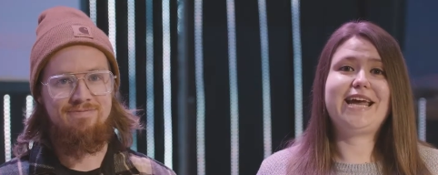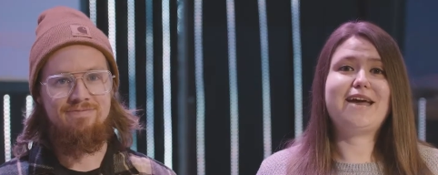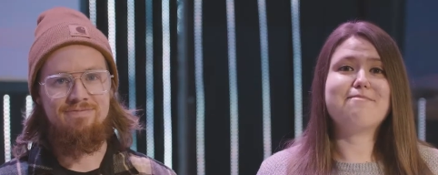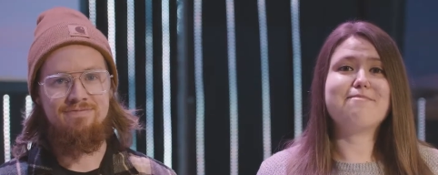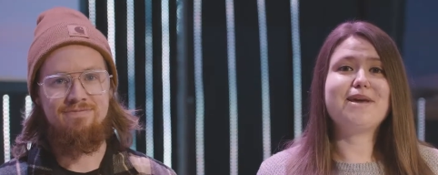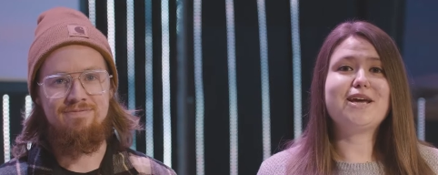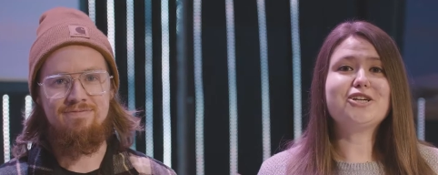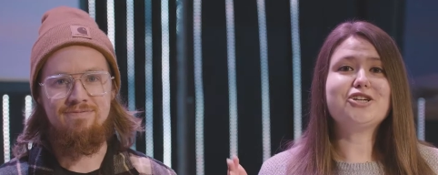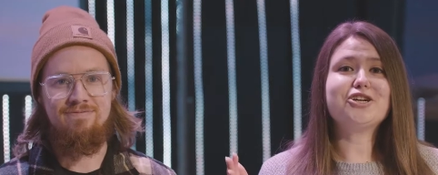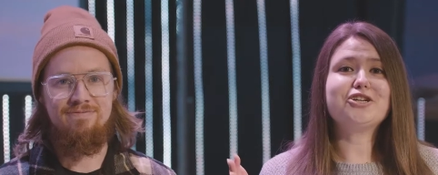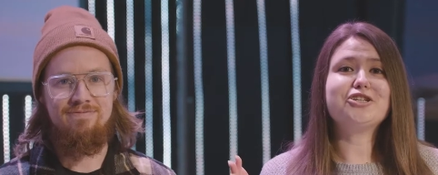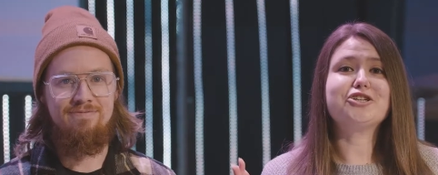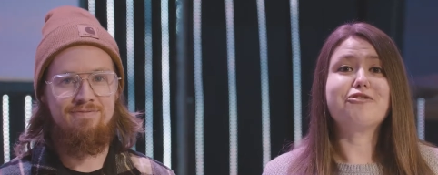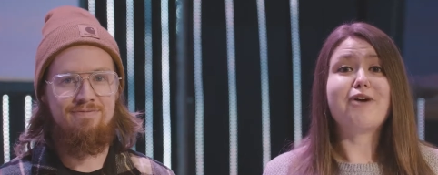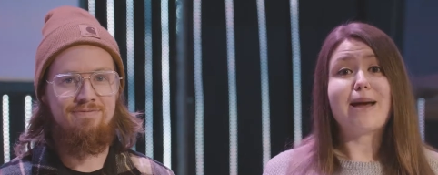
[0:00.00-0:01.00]
Speaker 1: yet, make sure
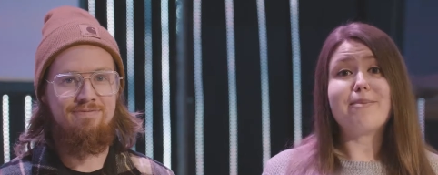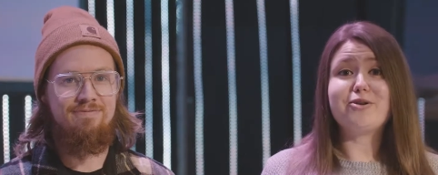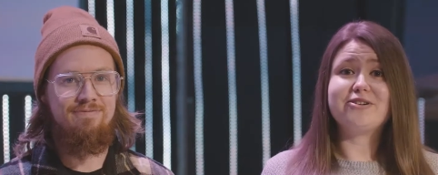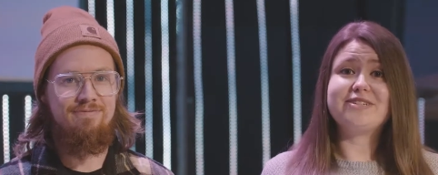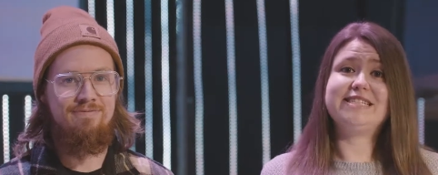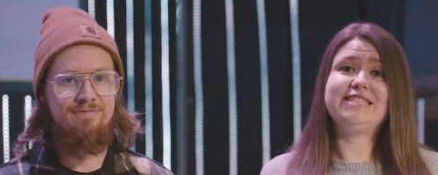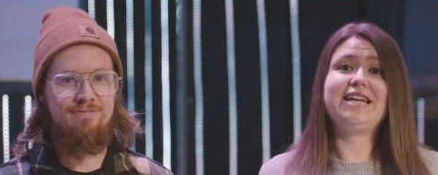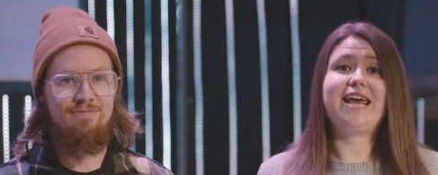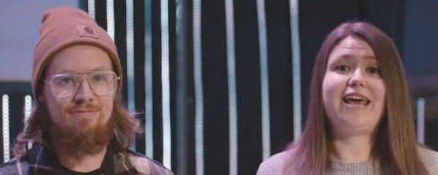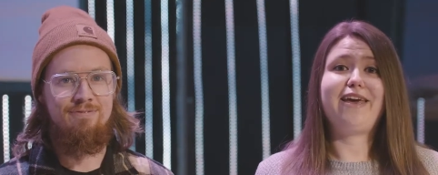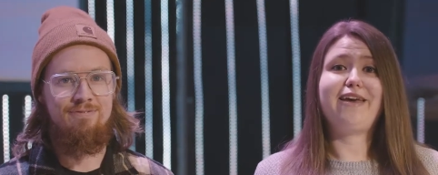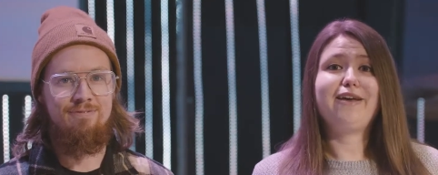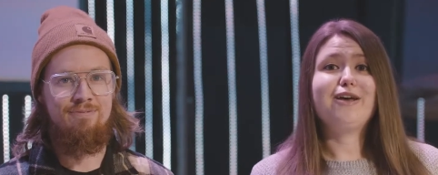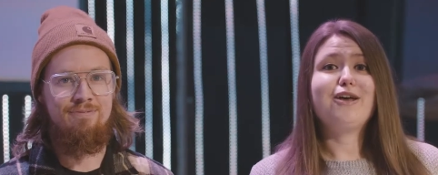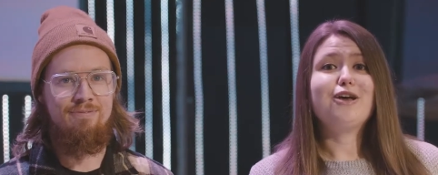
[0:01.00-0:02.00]
to grab yours
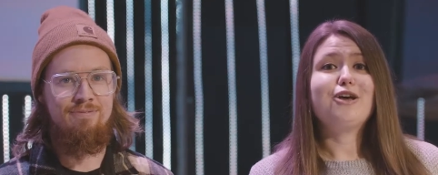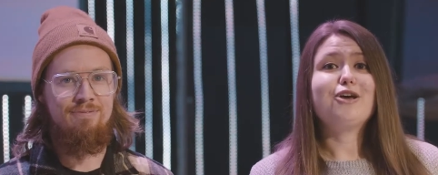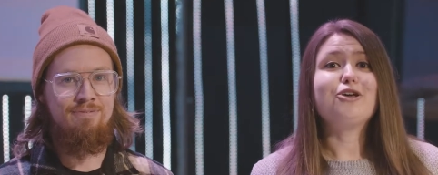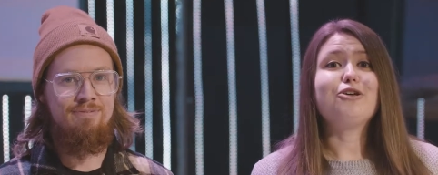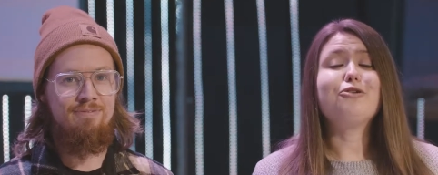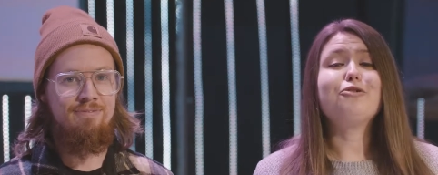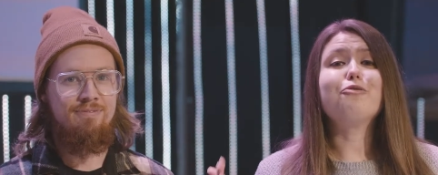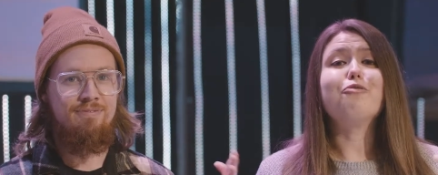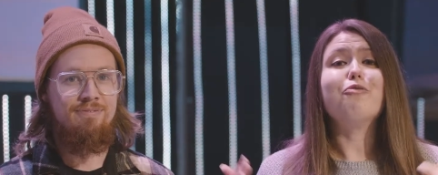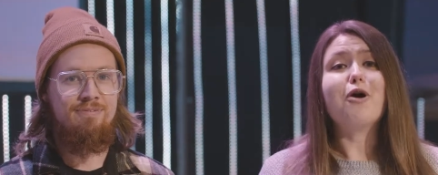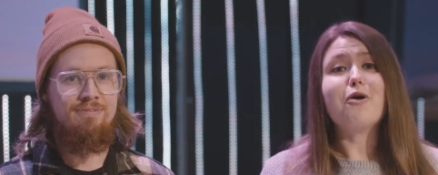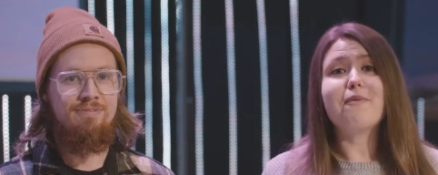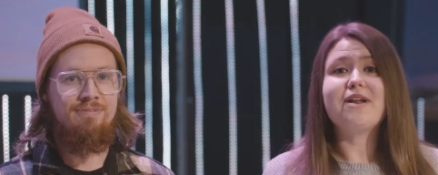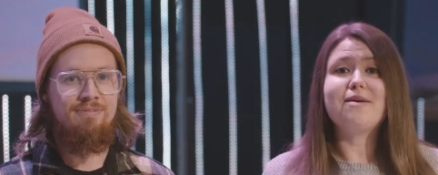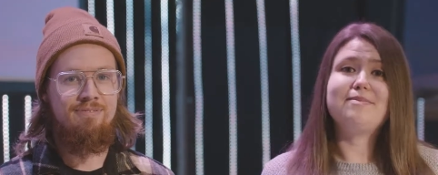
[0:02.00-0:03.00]
today. You
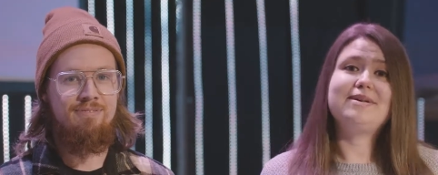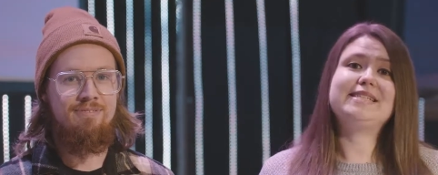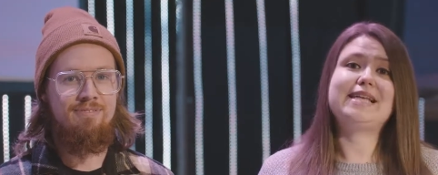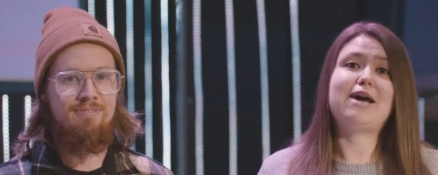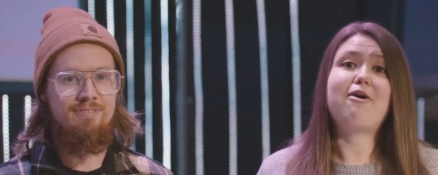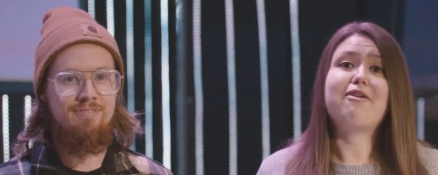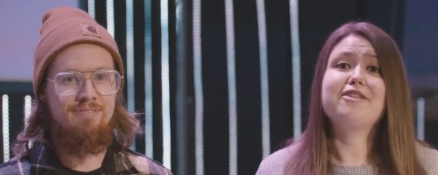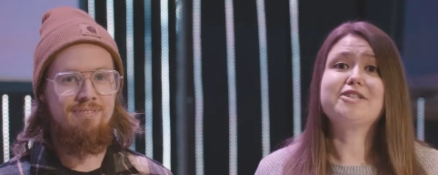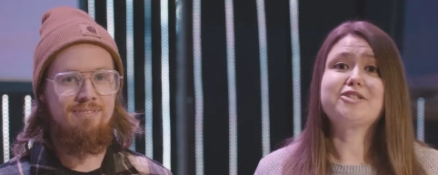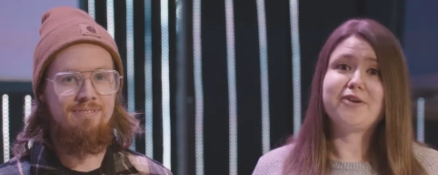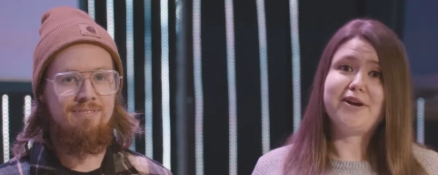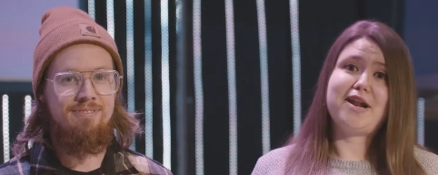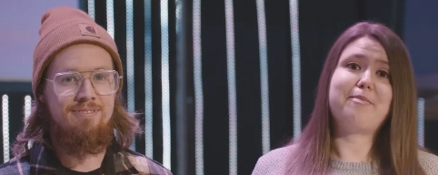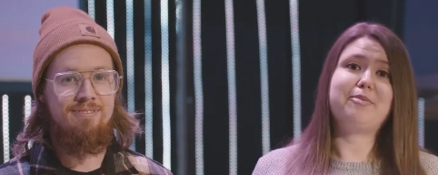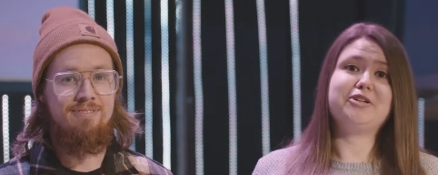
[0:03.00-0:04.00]
won't want to miss out on this
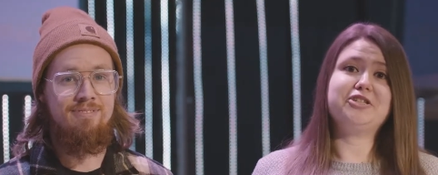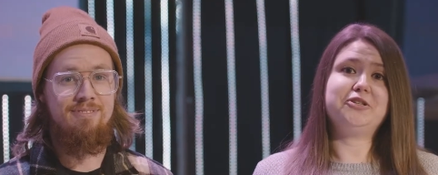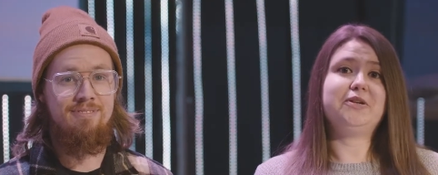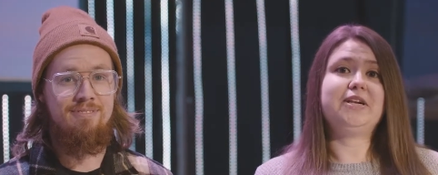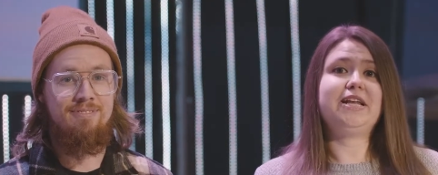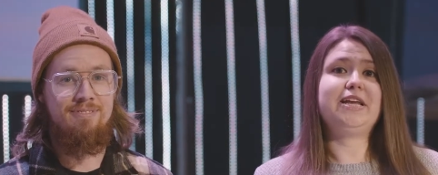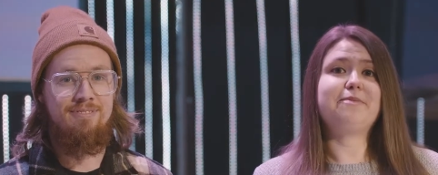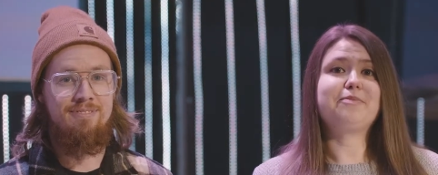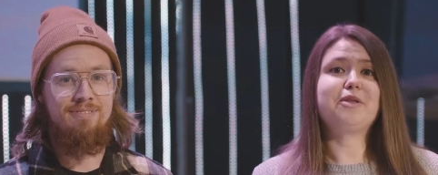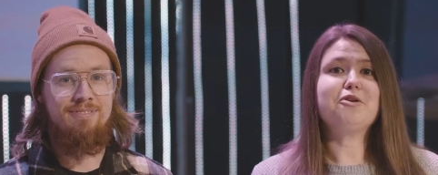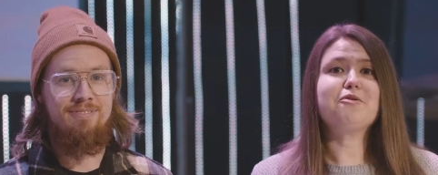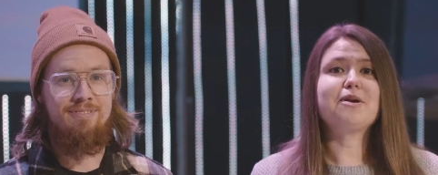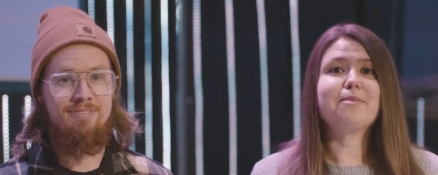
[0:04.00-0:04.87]
great opportunity. You